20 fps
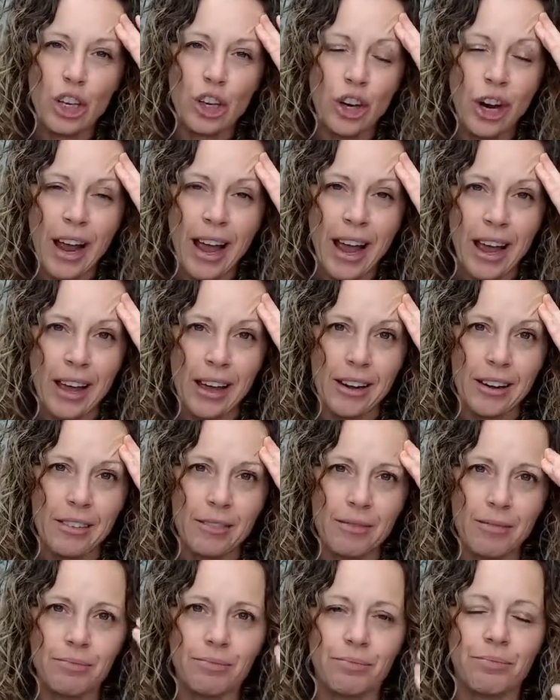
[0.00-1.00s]
your head.
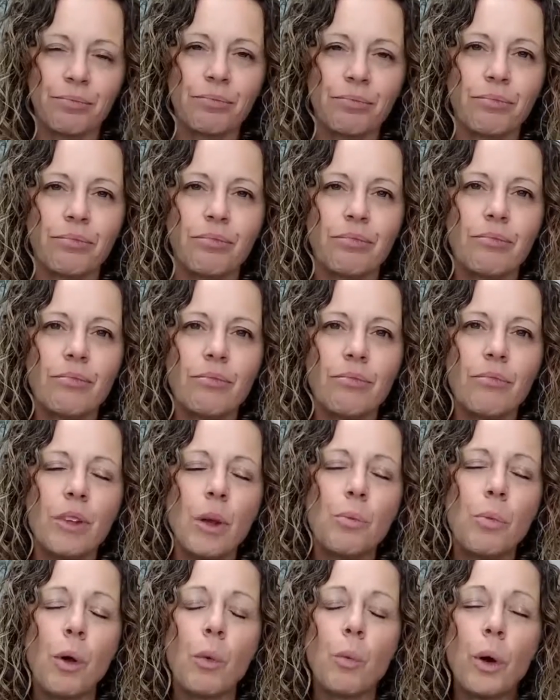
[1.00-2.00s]

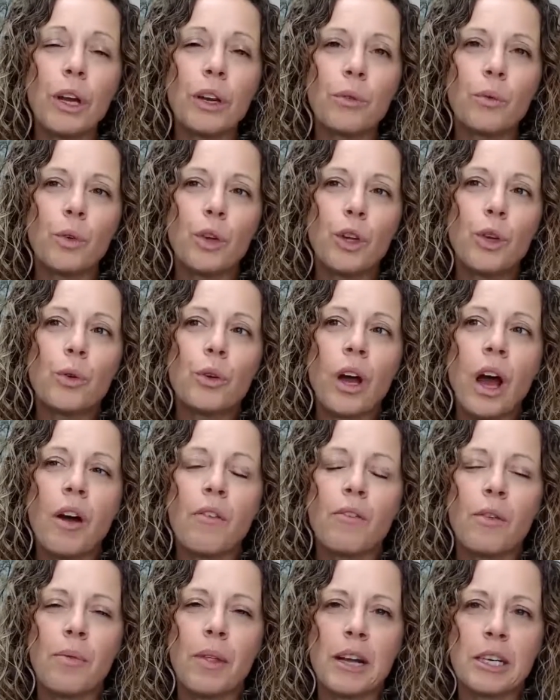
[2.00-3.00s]
But when you come
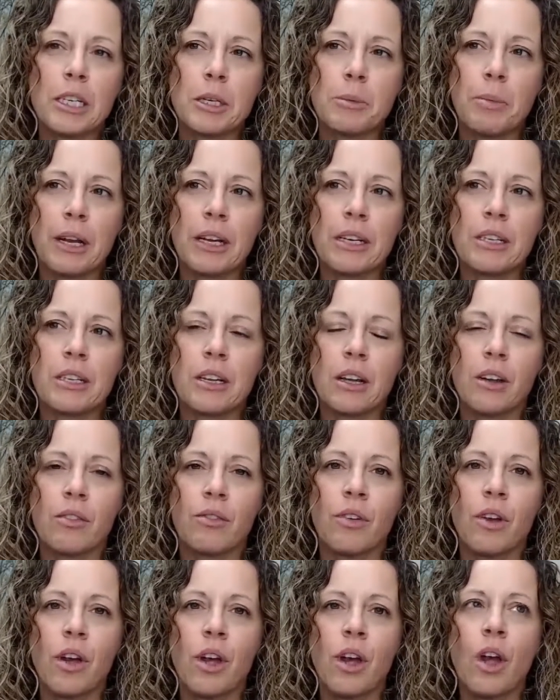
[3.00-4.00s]
from that space of
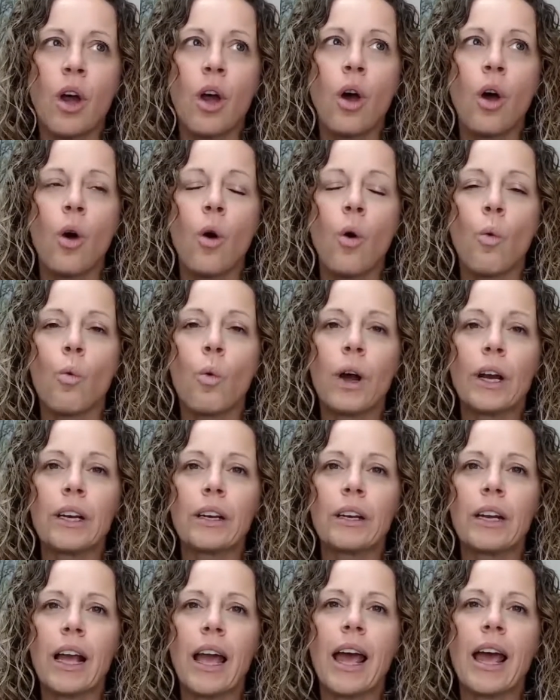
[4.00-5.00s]
what
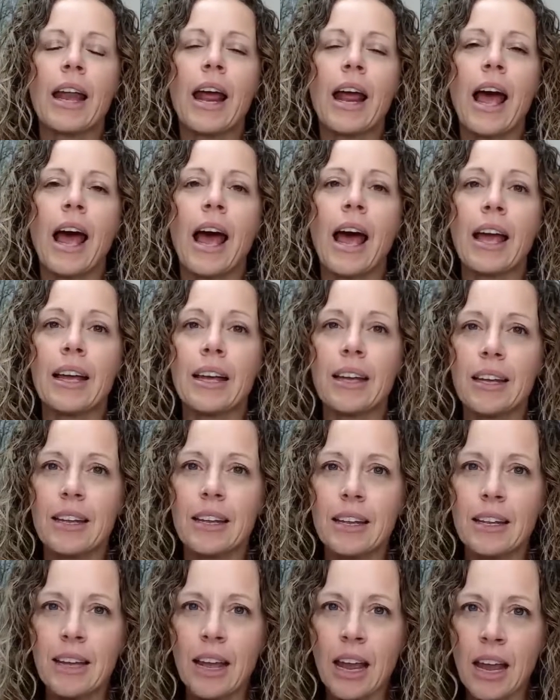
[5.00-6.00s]
can I
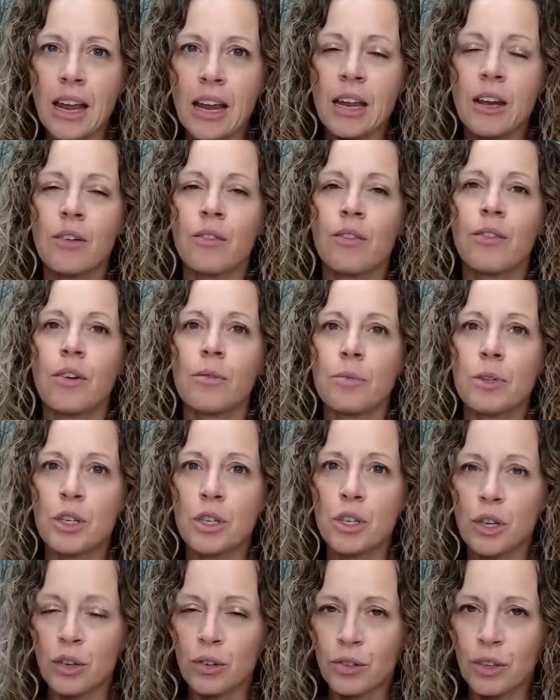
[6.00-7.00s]
gain from
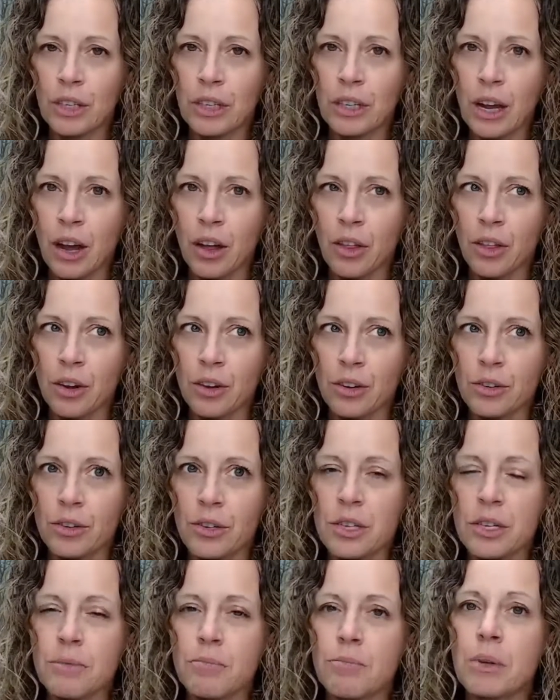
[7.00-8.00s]
serving
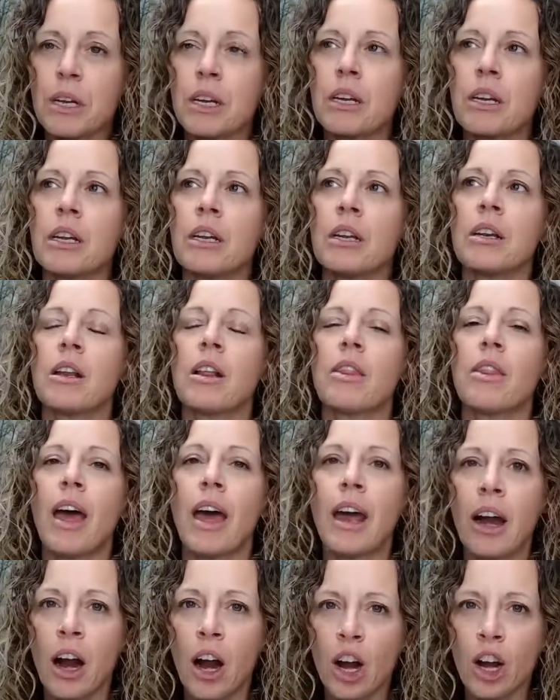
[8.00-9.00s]
others, meaning
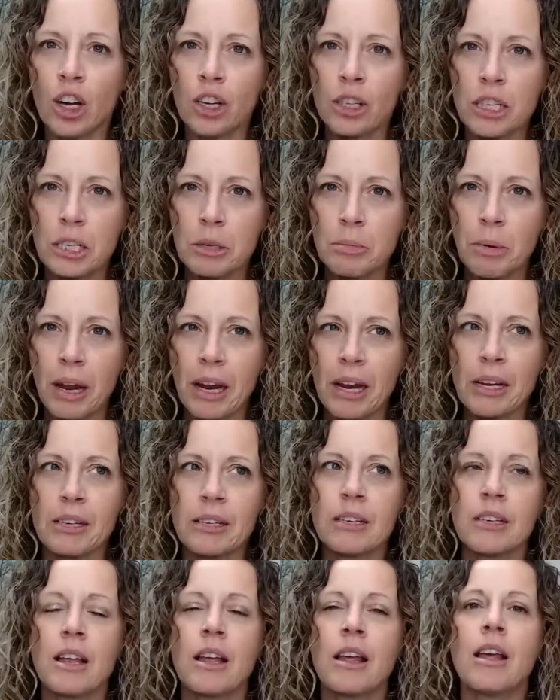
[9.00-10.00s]
that heart
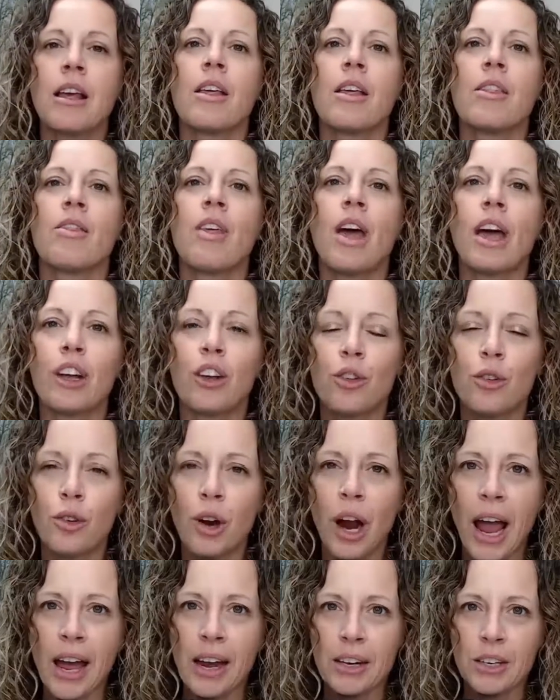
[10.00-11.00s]
space, that
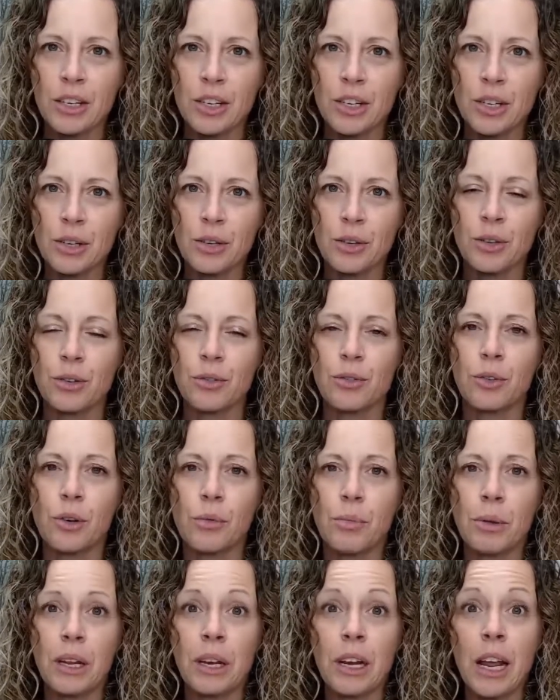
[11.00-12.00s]
gratitude for
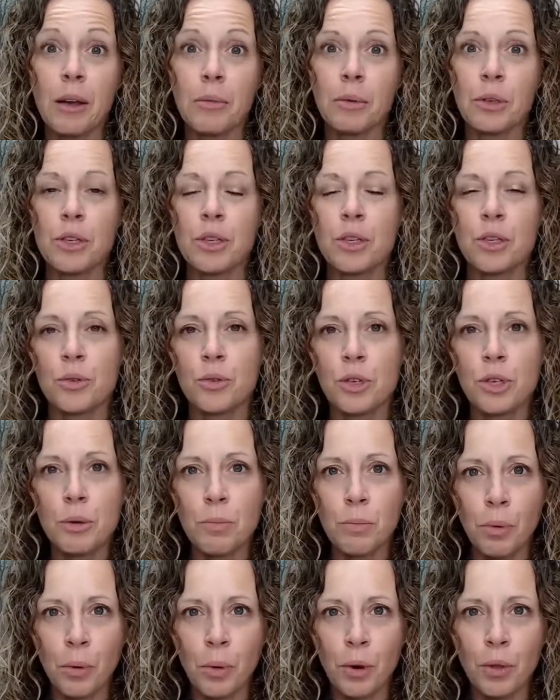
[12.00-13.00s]
being able to
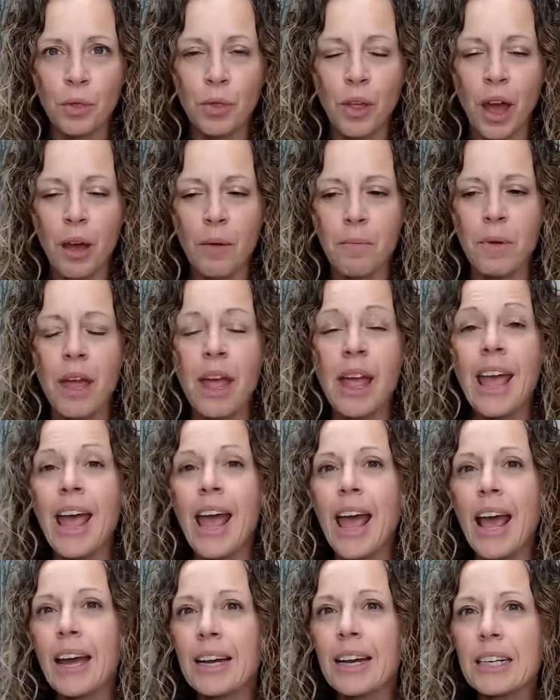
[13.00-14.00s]
support them
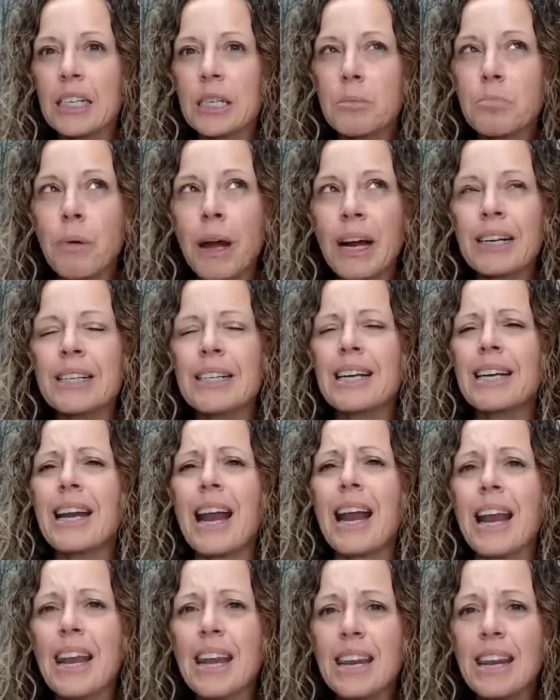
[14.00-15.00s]
and expecting
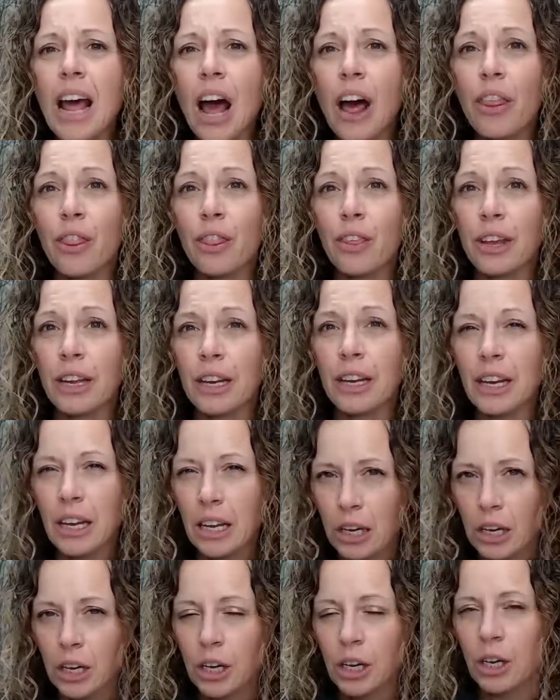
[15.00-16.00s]
nothing
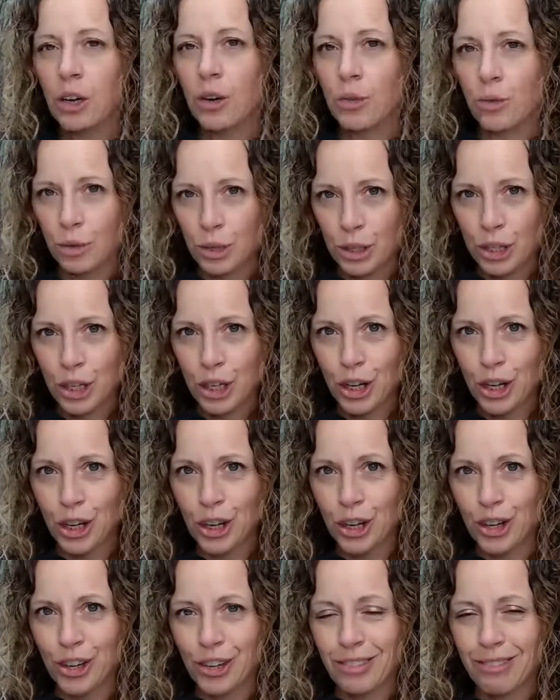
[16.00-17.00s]
in
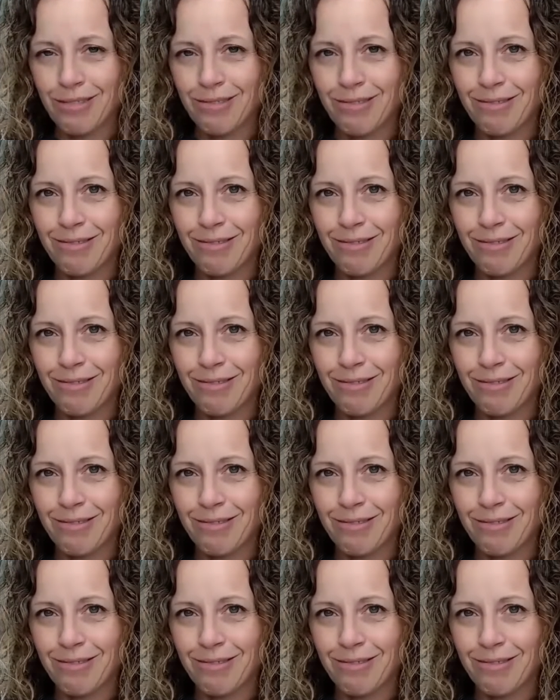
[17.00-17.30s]
return